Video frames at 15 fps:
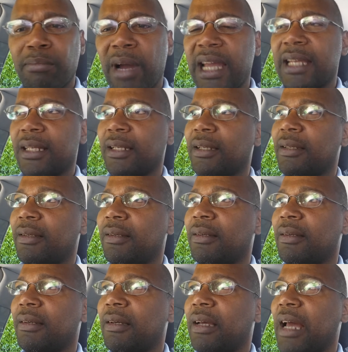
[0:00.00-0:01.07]
mine.
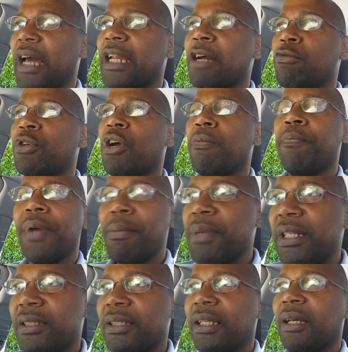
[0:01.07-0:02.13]
And I will not
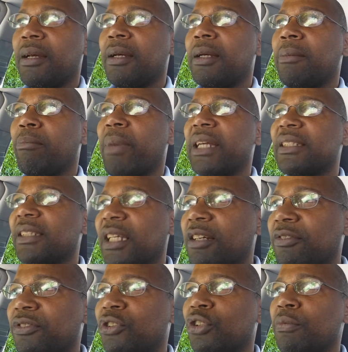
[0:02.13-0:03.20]
permit
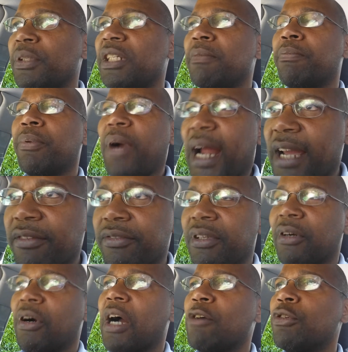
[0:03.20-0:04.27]
myself to be deprived,
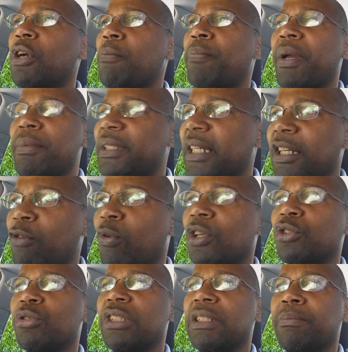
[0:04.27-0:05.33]
or I will not permit
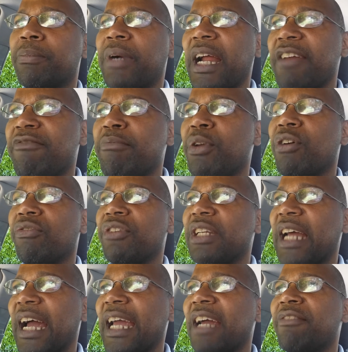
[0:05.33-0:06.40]
anyone to deprive me of it.
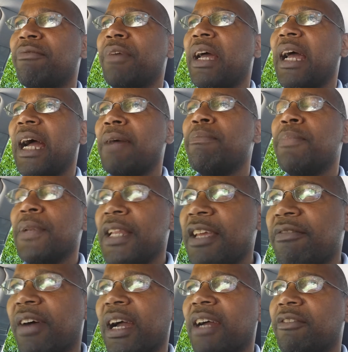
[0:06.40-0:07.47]
I
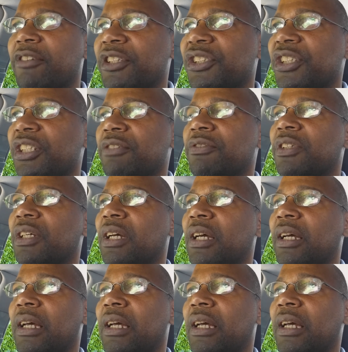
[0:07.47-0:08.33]
believe I have received.